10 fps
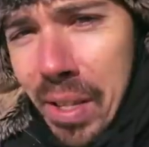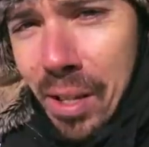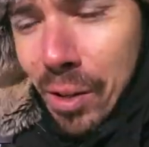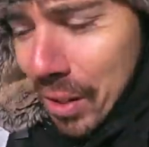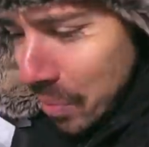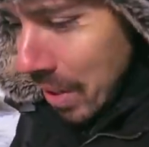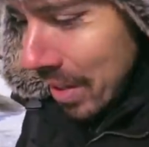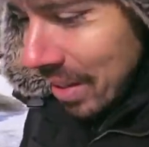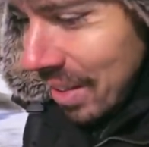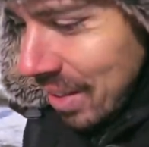I the only
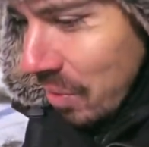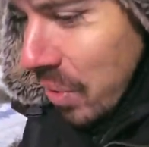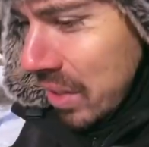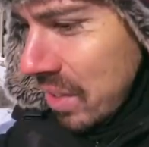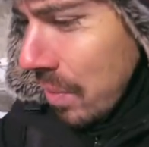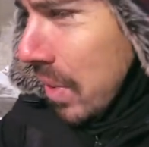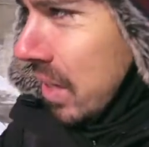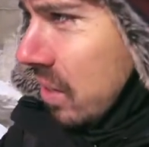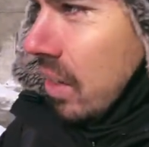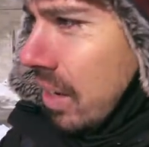one that when
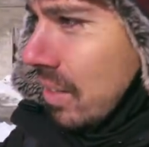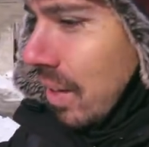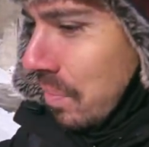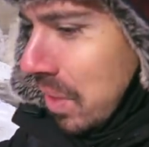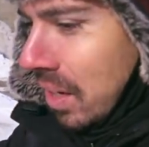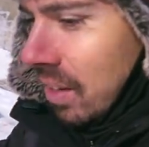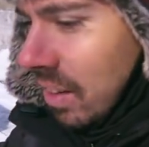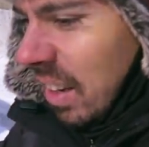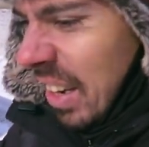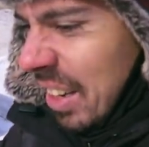somebody says something
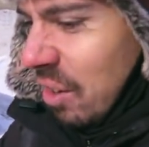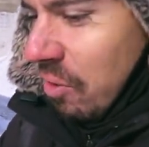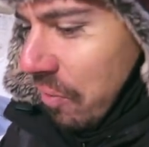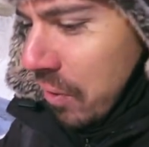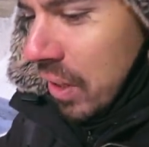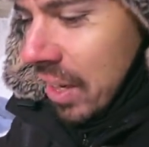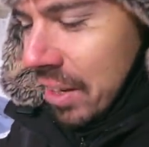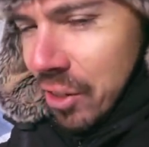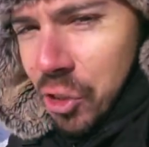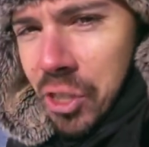and I don't fully
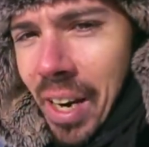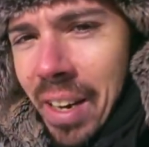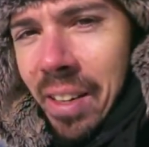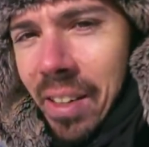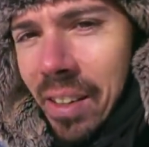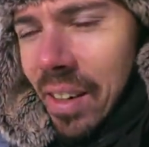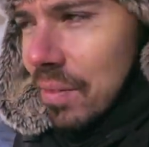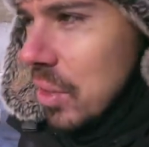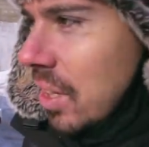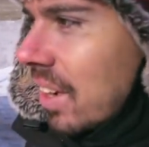understand it,
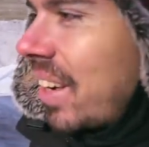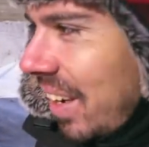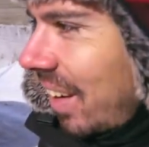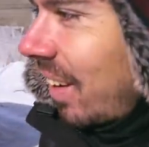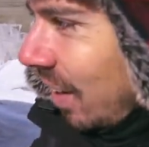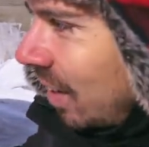I'm just like, yeah,